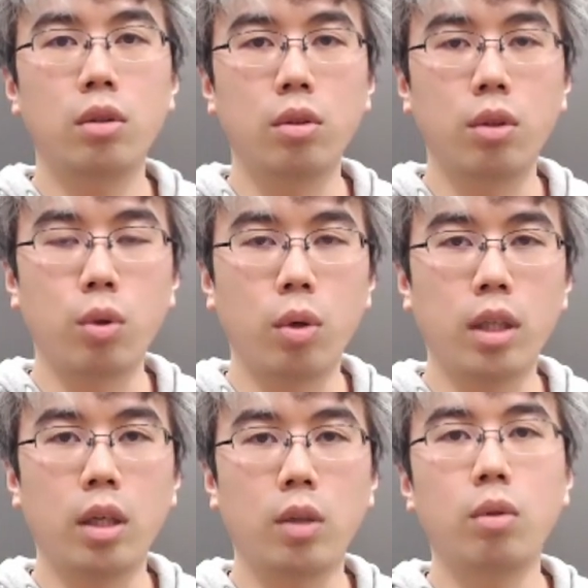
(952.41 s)
and
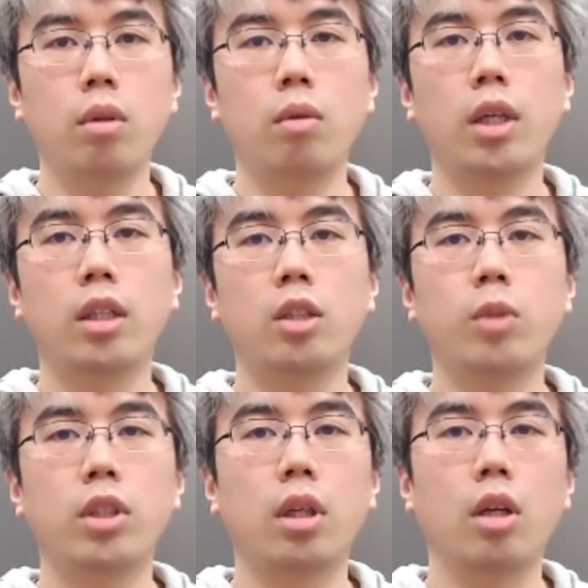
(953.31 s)
floating point number
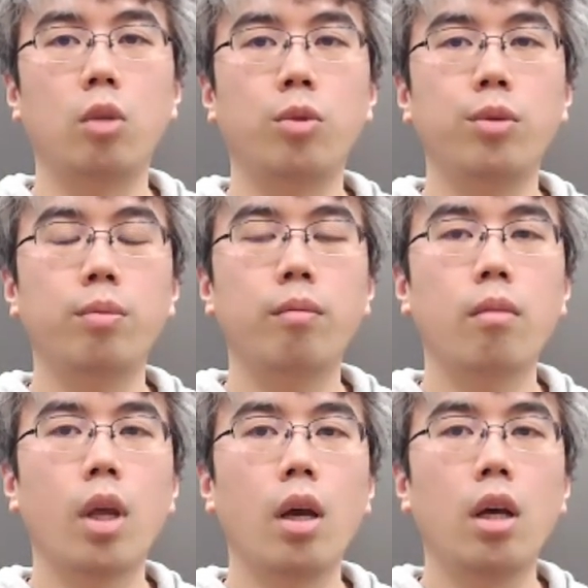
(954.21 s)
representation,